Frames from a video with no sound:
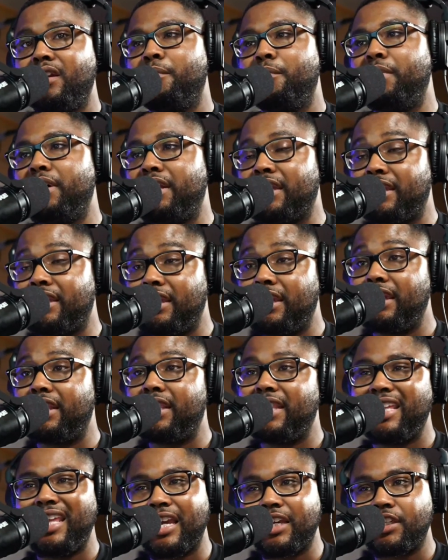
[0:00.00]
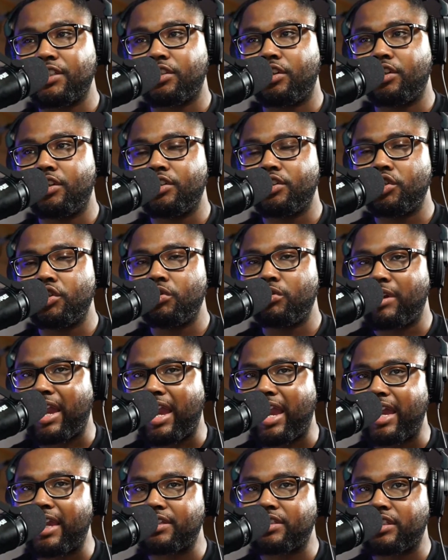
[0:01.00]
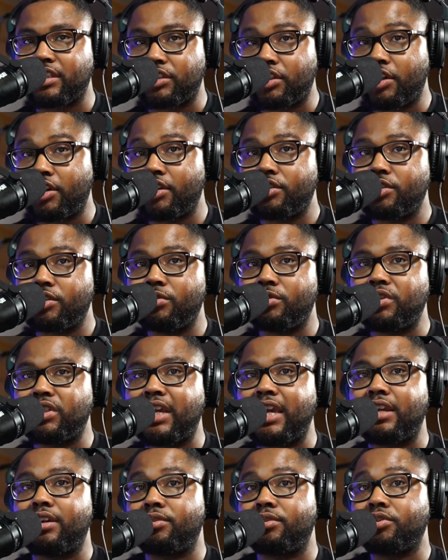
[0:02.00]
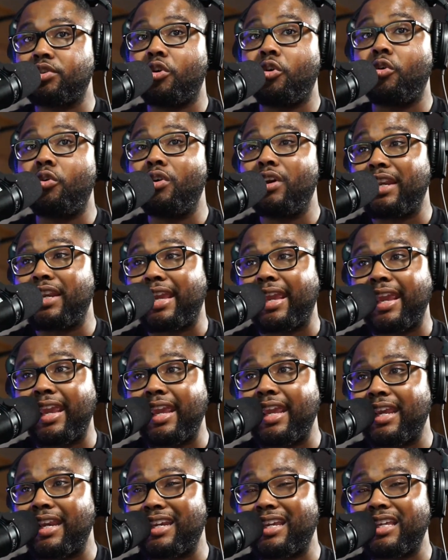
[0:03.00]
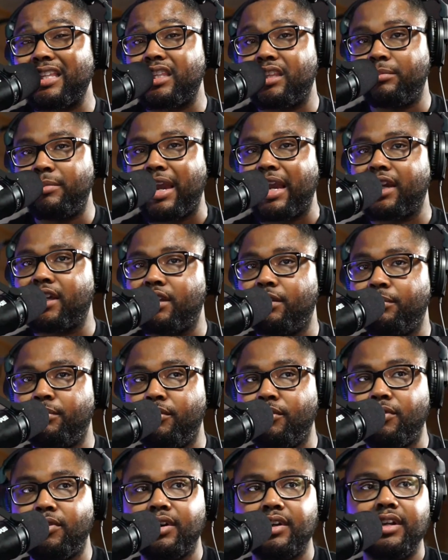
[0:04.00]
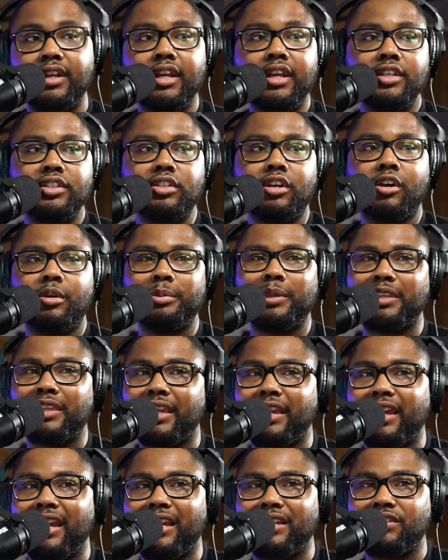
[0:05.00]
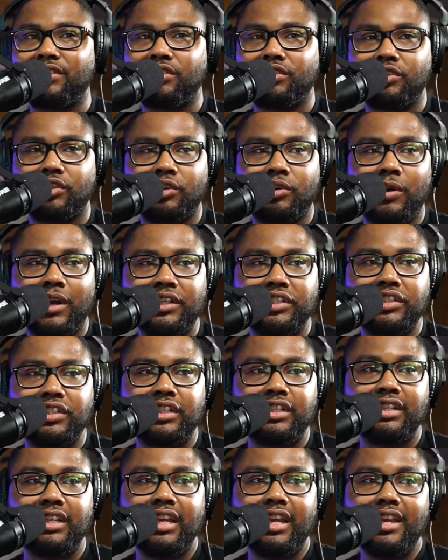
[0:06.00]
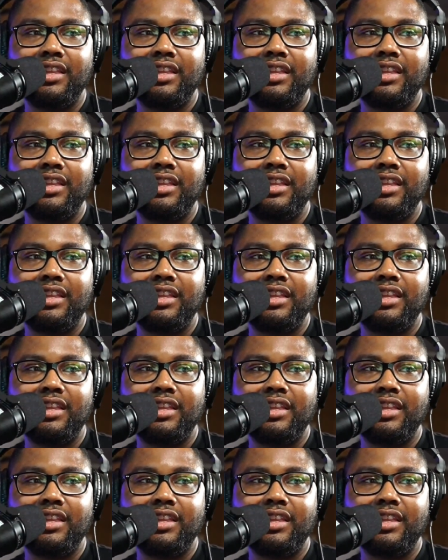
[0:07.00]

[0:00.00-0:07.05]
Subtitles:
But again, the X32 has the 32 channels on hand in the back of the board. So I hope that answers your question.